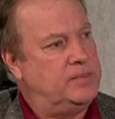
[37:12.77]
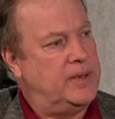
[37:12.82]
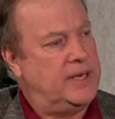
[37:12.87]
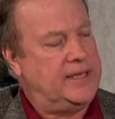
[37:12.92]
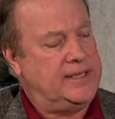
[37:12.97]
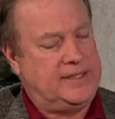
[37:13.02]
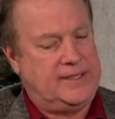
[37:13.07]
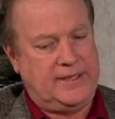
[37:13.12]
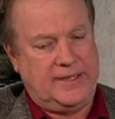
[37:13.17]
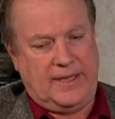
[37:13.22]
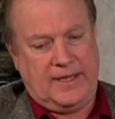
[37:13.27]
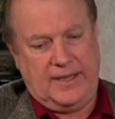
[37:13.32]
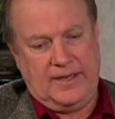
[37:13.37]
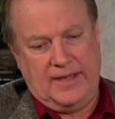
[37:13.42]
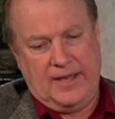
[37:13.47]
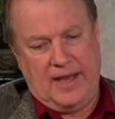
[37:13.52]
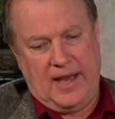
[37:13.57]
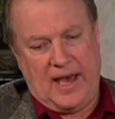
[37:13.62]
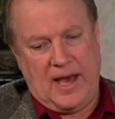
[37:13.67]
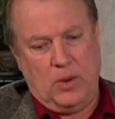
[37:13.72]
But
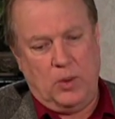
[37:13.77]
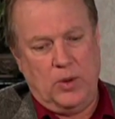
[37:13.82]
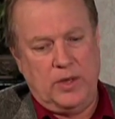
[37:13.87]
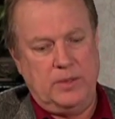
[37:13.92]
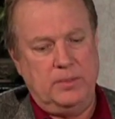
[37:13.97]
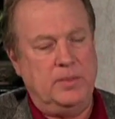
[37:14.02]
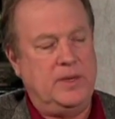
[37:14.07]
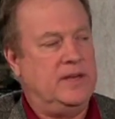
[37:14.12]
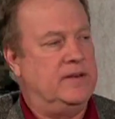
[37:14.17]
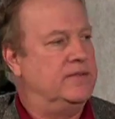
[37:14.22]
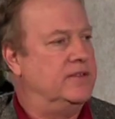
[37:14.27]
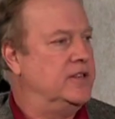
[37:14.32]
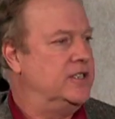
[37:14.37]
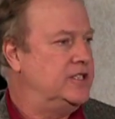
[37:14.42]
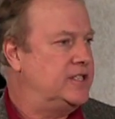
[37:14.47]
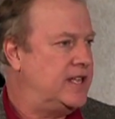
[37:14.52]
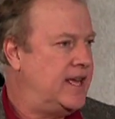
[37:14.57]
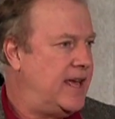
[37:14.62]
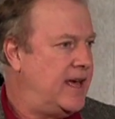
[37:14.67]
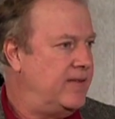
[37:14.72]
I wouldn't be
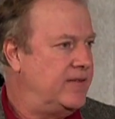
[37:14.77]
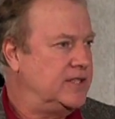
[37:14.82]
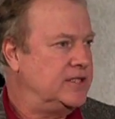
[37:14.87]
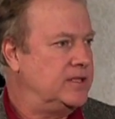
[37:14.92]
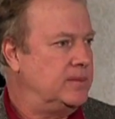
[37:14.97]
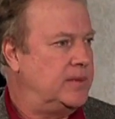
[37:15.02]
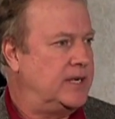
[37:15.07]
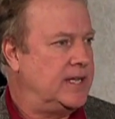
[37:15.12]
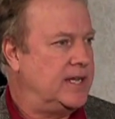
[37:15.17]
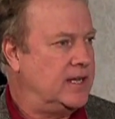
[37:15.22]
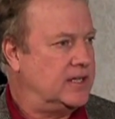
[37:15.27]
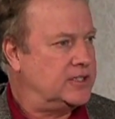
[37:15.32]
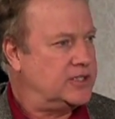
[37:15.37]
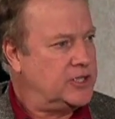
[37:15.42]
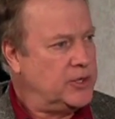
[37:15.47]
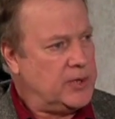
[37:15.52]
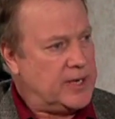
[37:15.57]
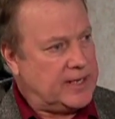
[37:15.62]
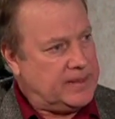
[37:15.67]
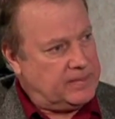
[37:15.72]
averse to having somebody else
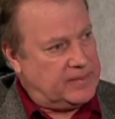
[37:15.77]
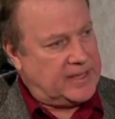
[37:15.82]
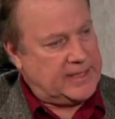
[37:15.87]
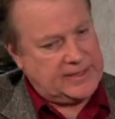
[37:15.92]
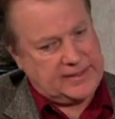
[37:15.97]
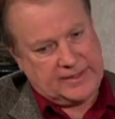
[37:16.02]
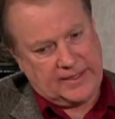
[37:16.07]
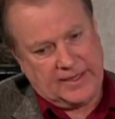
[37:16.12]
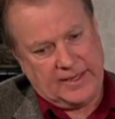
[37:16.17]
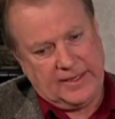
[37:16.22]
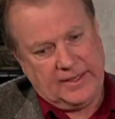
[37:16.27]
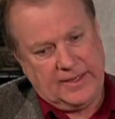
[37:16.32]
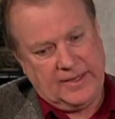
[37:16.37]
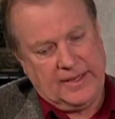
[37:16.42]
do it. But